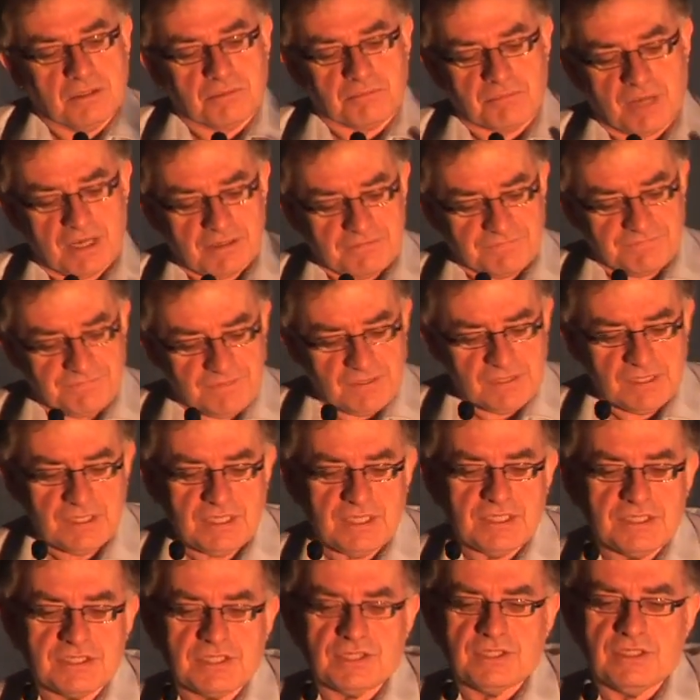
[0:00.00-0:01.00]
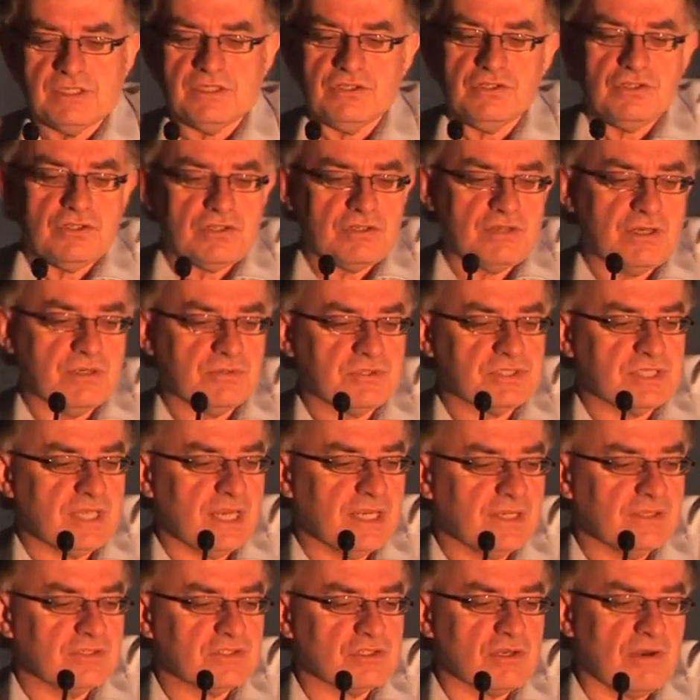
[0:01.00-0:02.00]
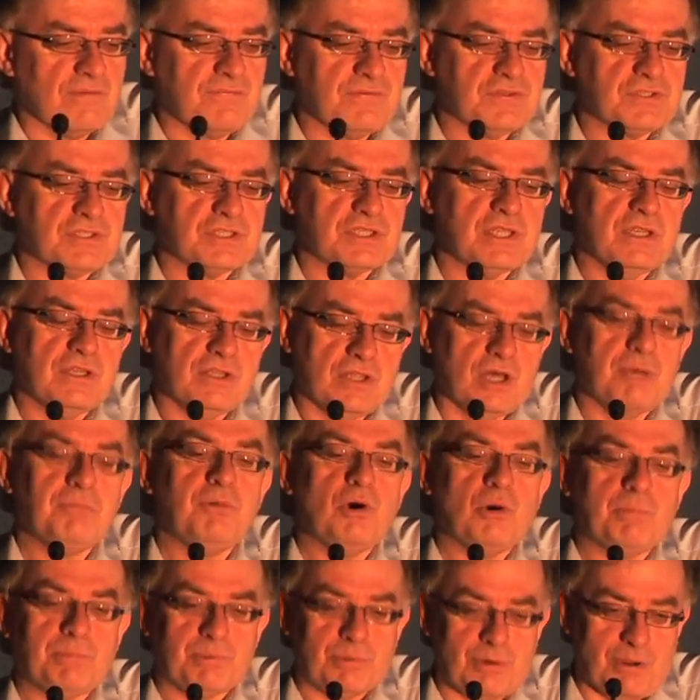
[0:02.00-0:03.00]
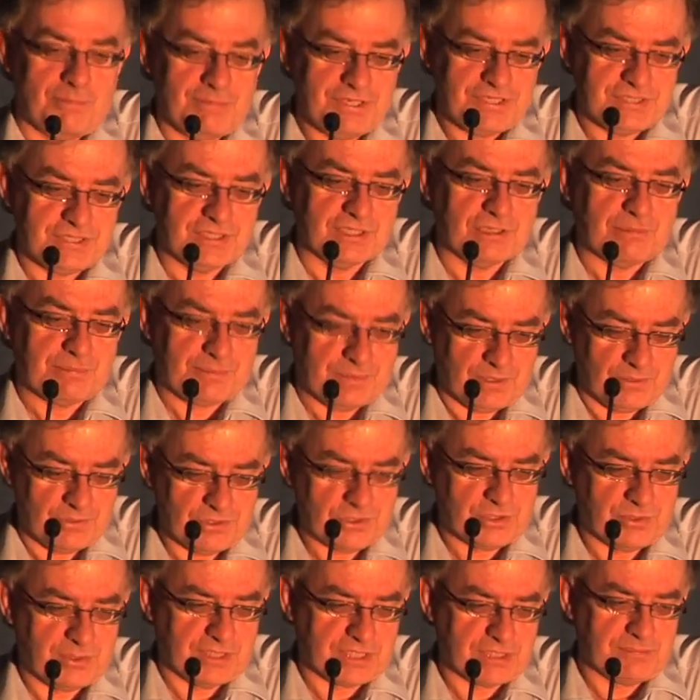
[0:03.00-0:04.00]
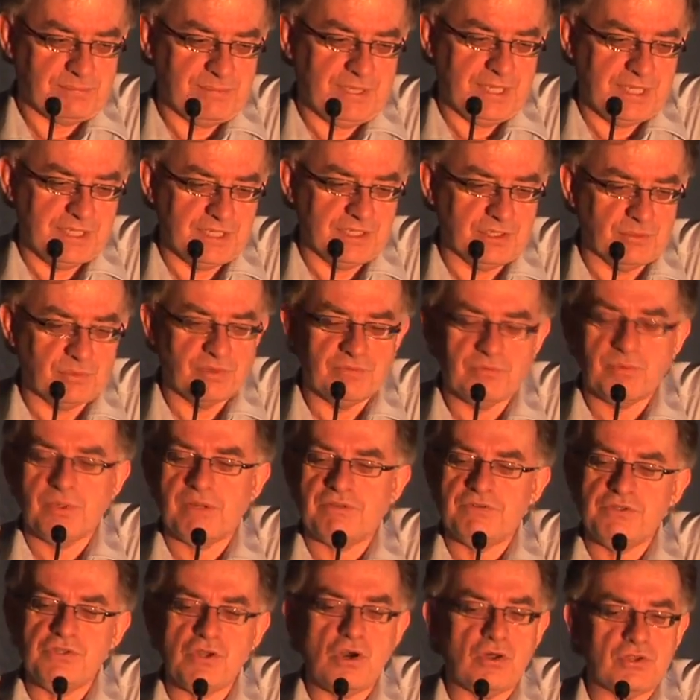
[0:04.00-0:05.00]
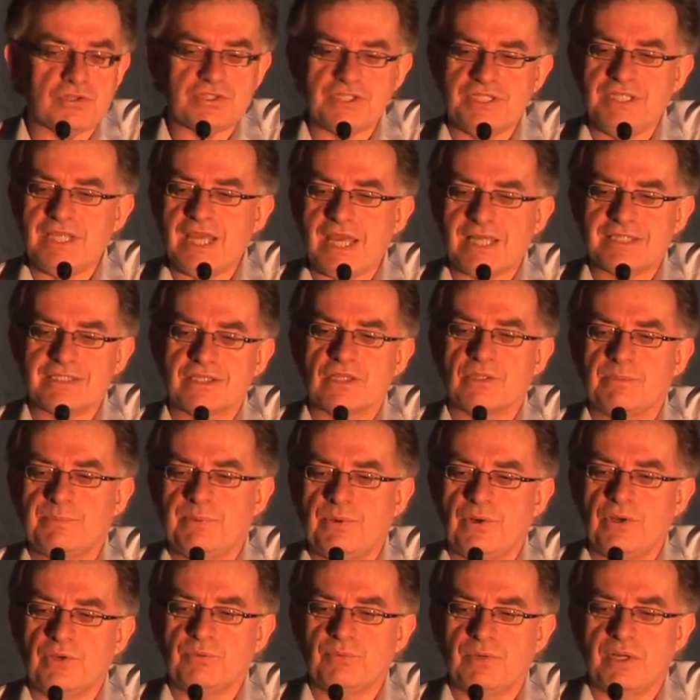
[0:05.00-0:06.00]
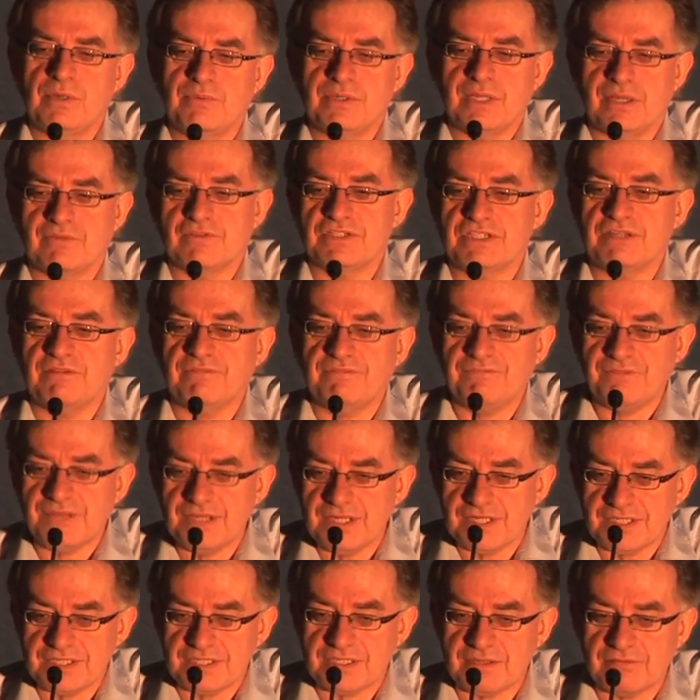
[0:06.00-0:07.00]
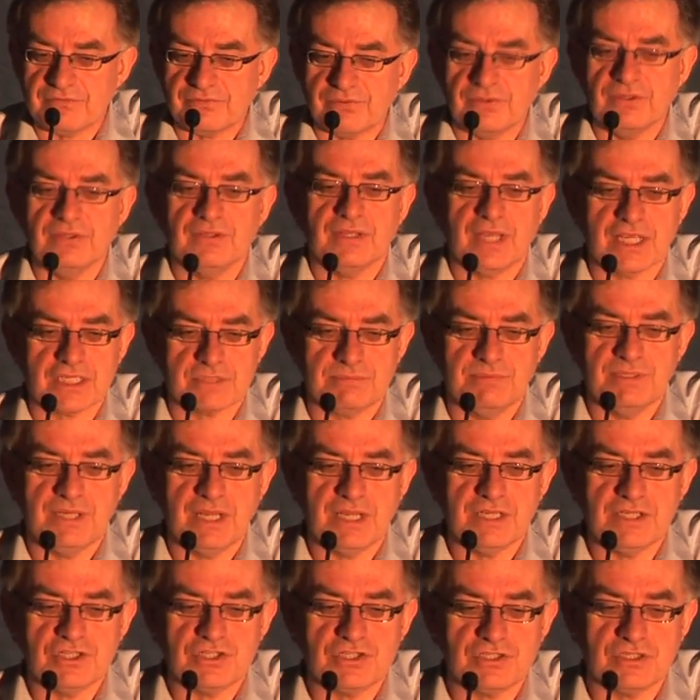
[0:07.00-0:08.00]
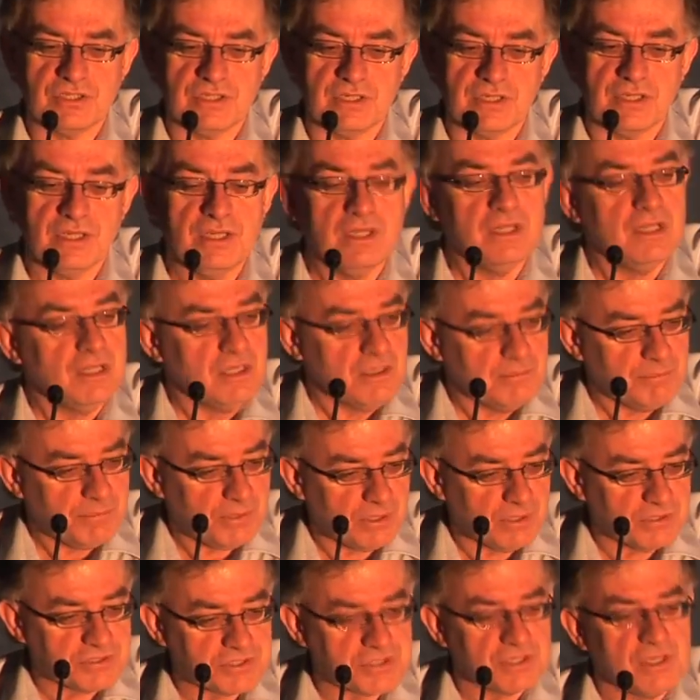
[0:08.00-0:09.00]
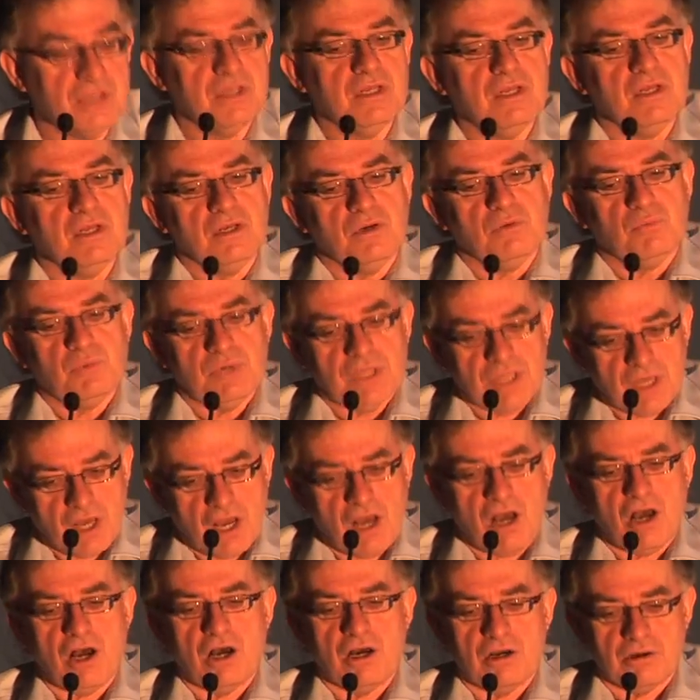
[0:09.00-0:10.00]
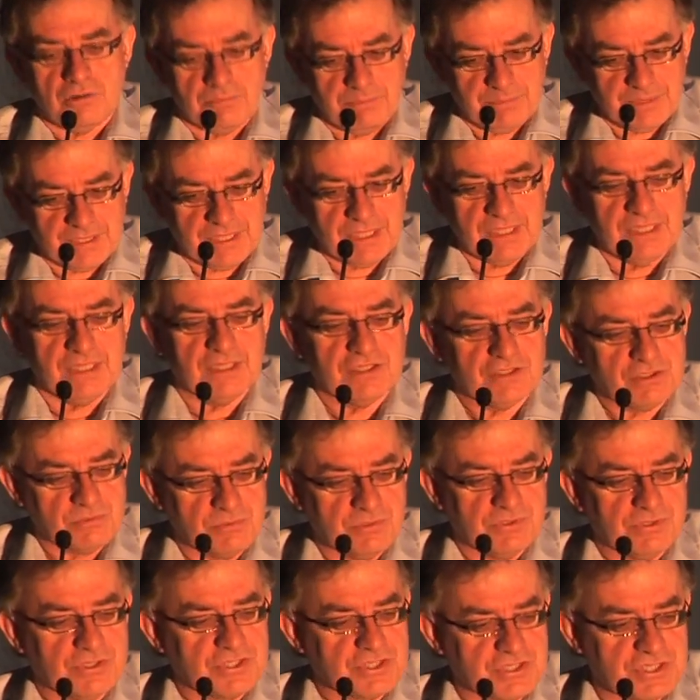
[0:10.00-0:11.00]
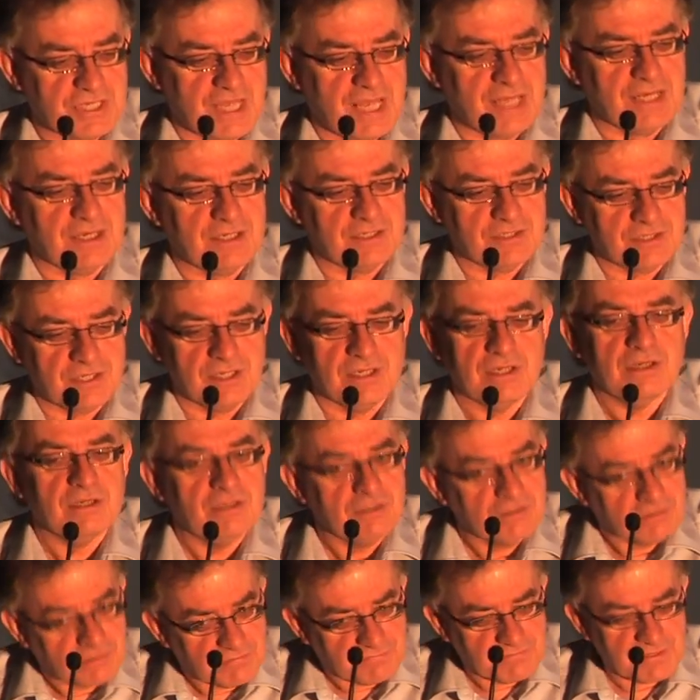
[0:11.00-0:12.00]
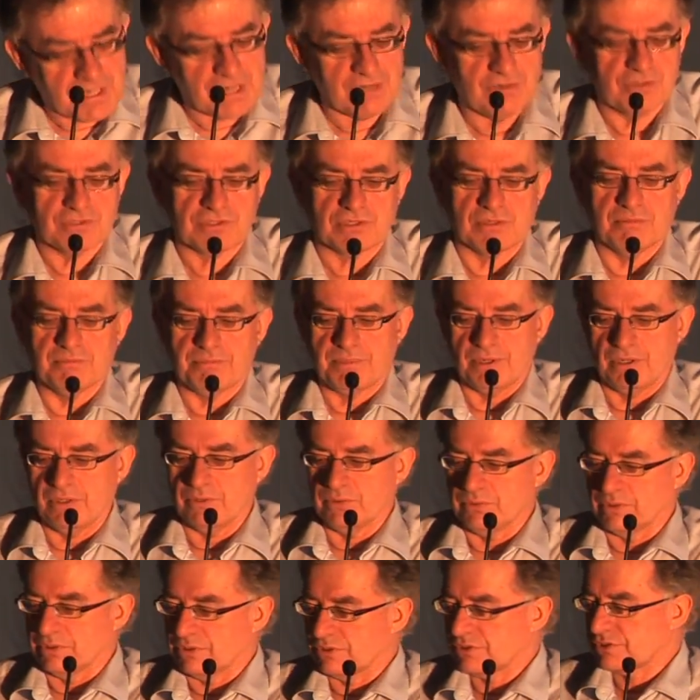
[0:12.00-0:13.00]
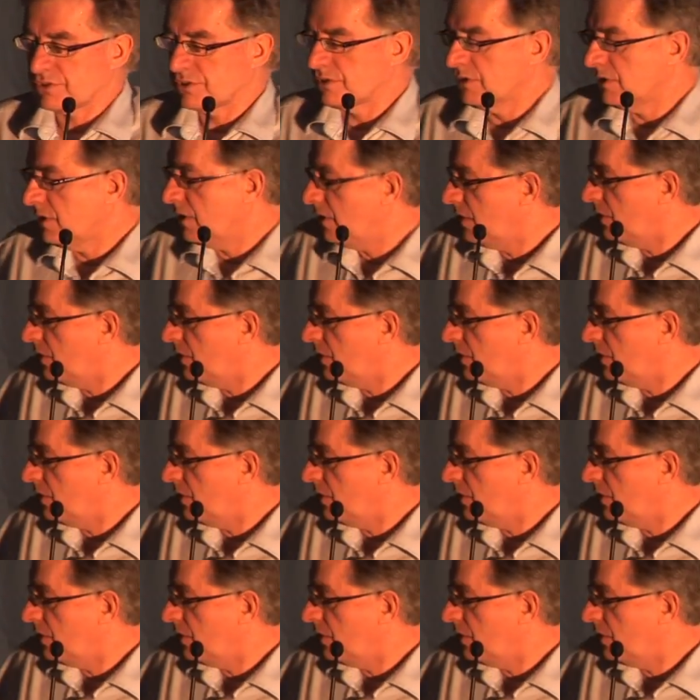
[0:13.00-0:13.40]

My feeling is that neuroscience offers a more promising approach to explaining it. We're not yet at the point where we have a definitive explanation, but we are beginning to understand the various components.